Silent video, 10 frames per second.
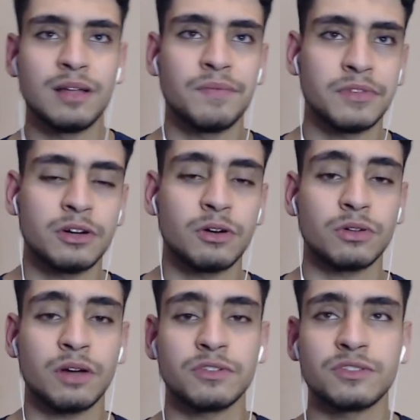You know,
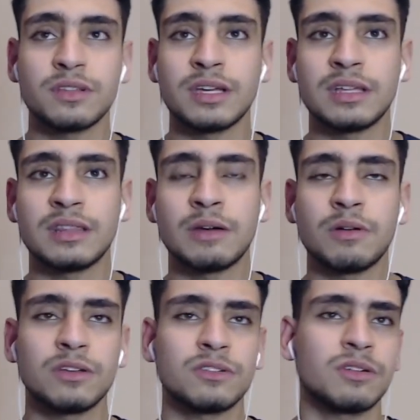obviously
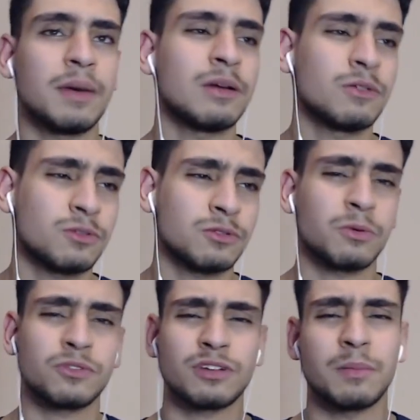some animes were
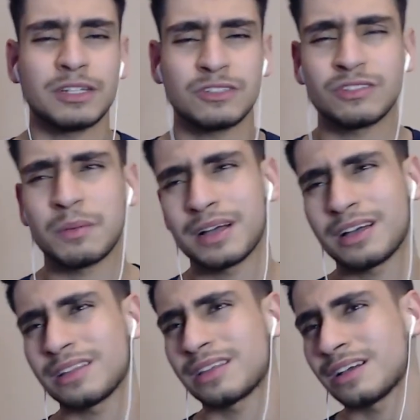supposed to come out in summer,
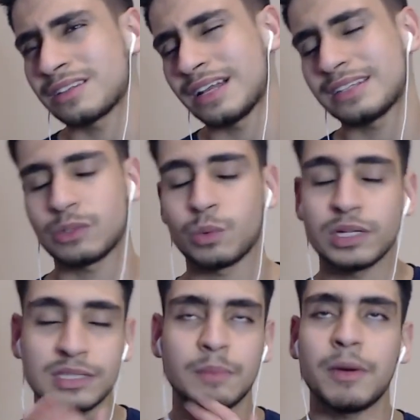they got delayed to
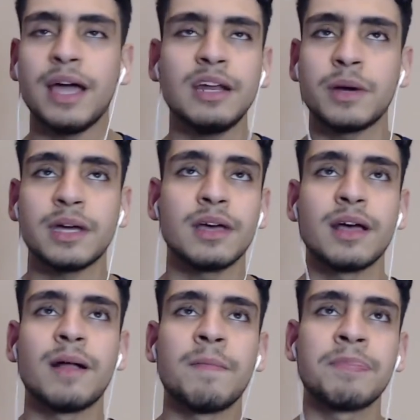winter. But anyway,
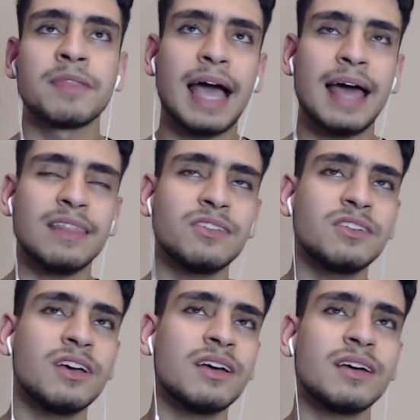this
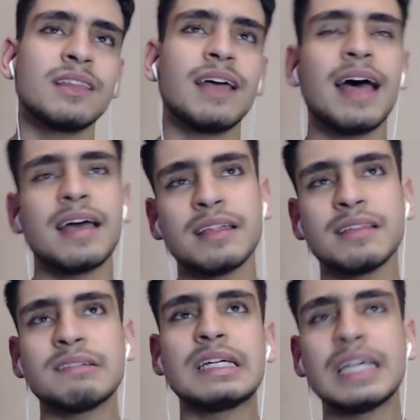year,
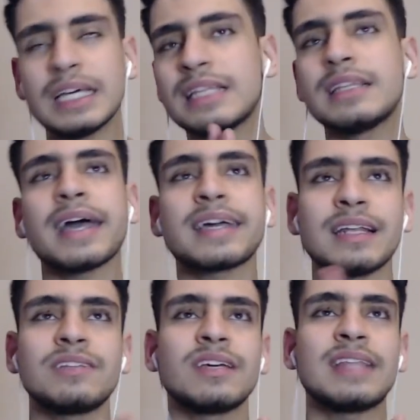like,
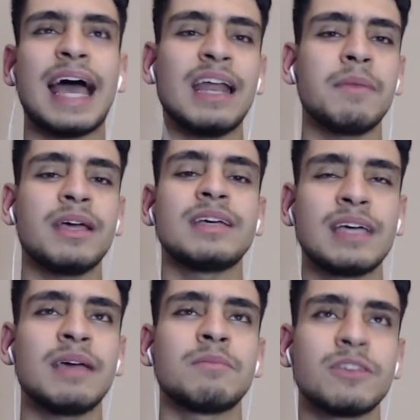let's say the anime
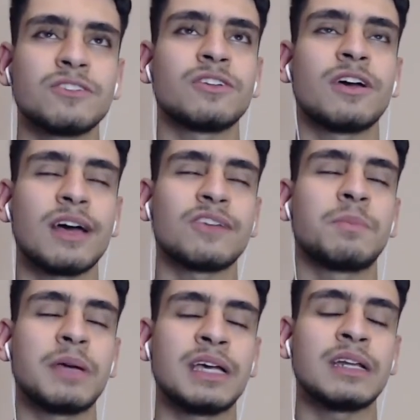game this year has
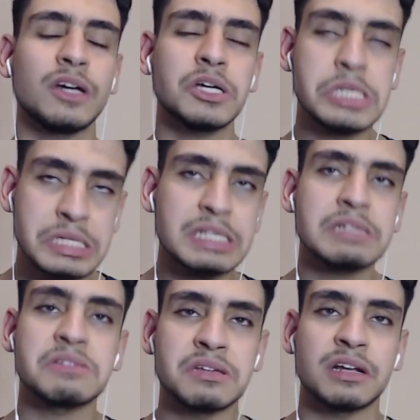been
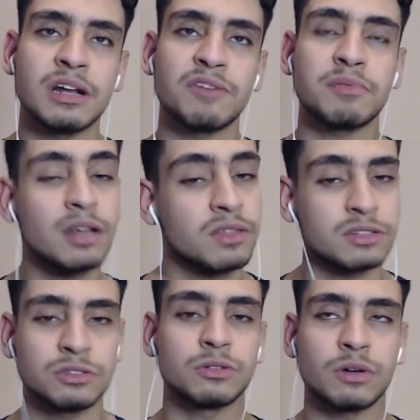decent enough, but nothing
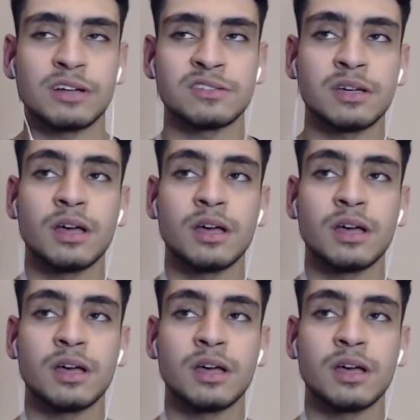too crazy.